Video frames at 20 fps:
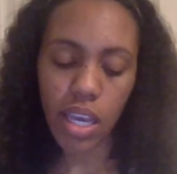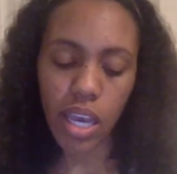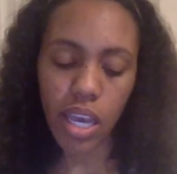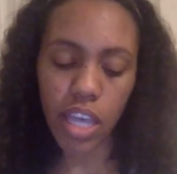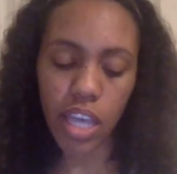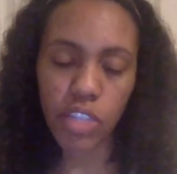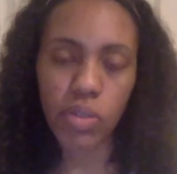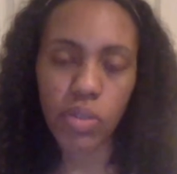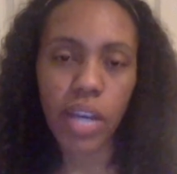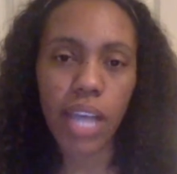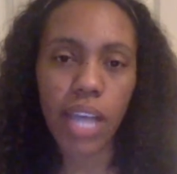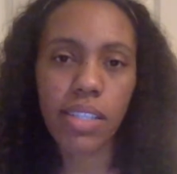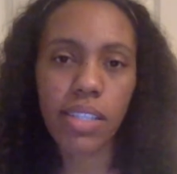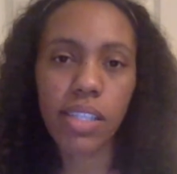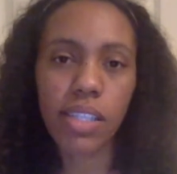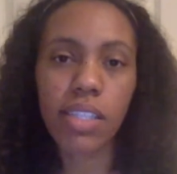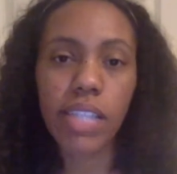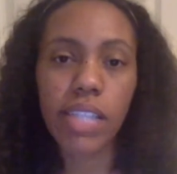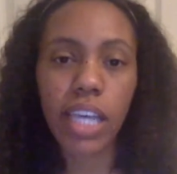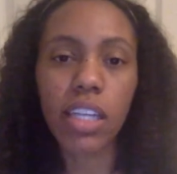and you guys
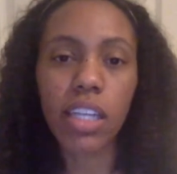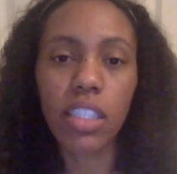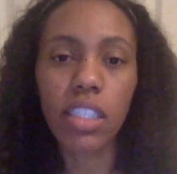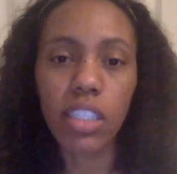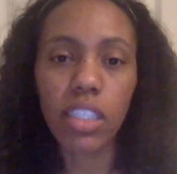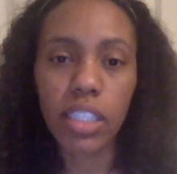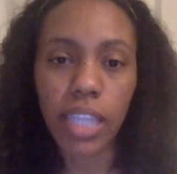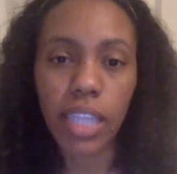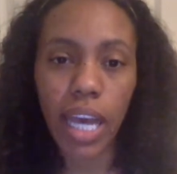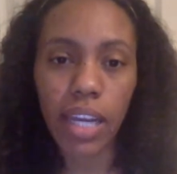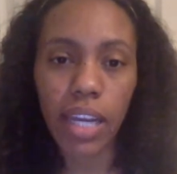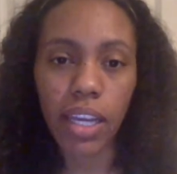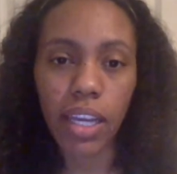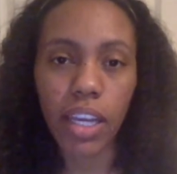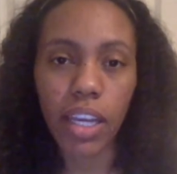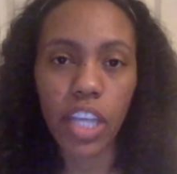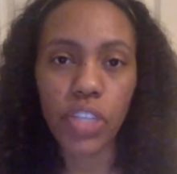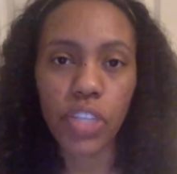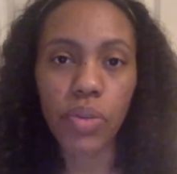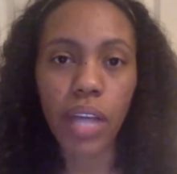can take a look at
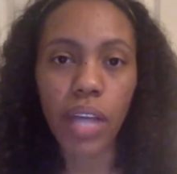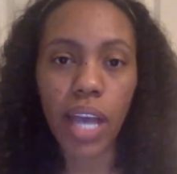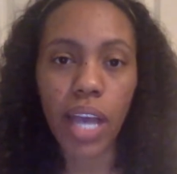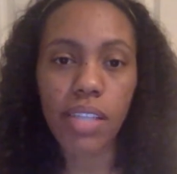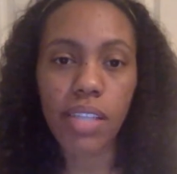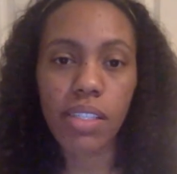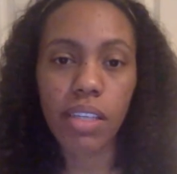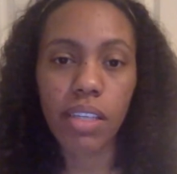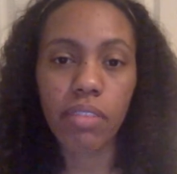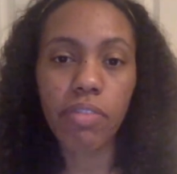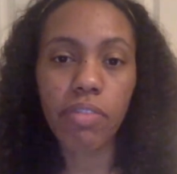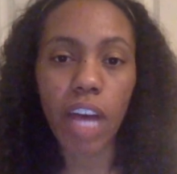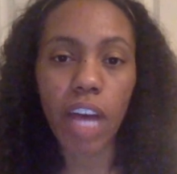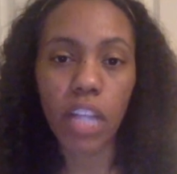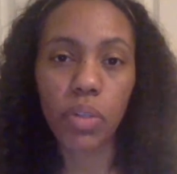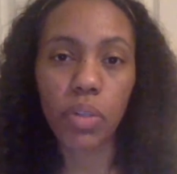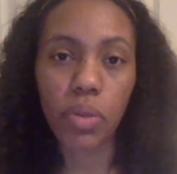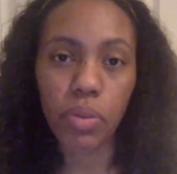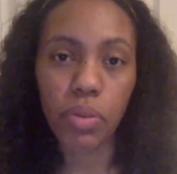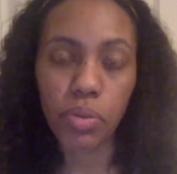it and you guys can
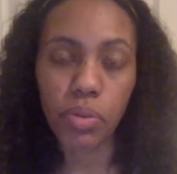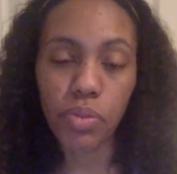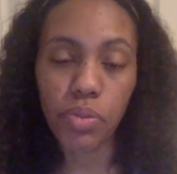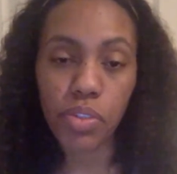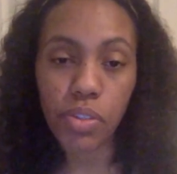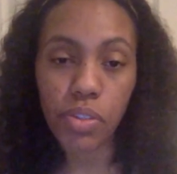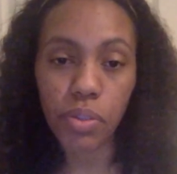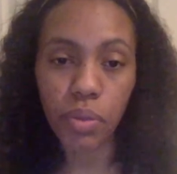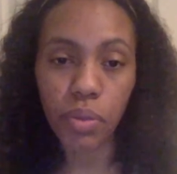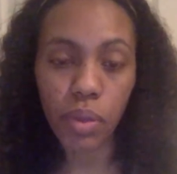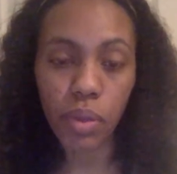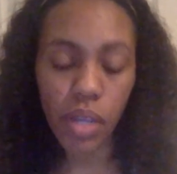follow through too,